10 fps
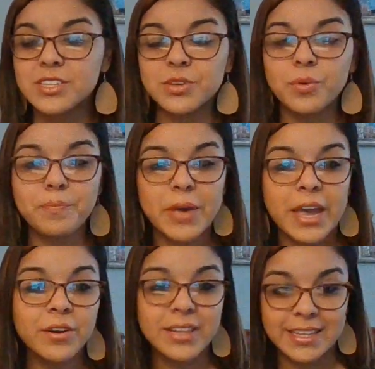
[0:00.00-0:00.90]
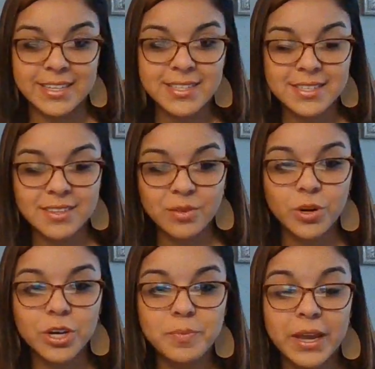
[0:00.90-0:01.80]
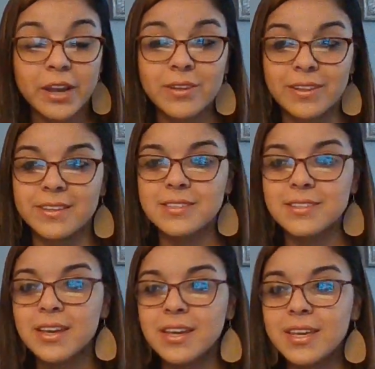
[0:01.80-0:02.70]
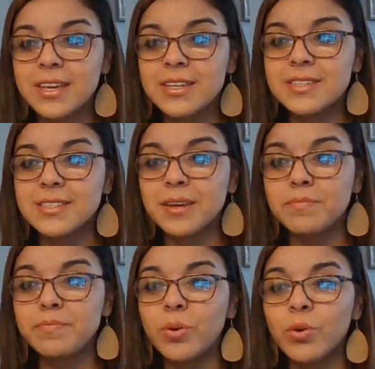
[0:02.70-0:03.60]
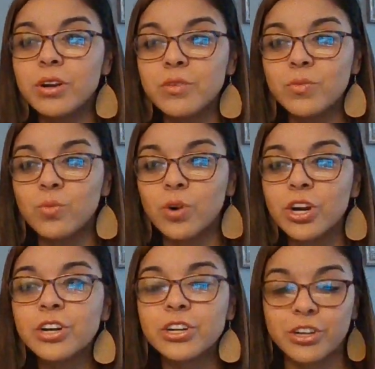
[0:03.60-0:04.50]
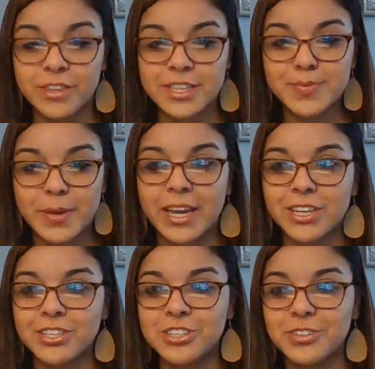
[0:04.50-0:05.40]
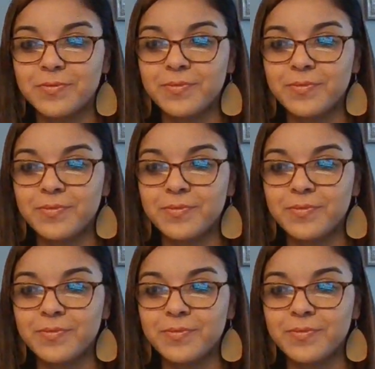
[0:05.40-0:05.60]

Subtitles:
So perilous, the word perilous, is an important word on this page.